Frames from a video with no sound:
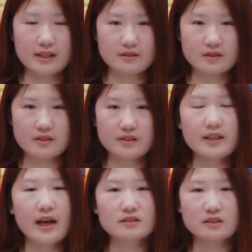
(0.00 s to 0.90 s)
and
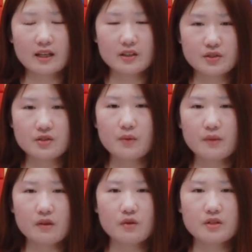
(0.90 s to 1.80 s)
today I'd like to share
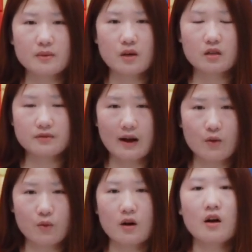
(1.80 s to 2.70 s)
with you some of
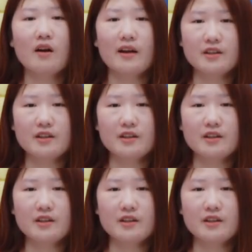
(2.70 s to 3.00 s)
our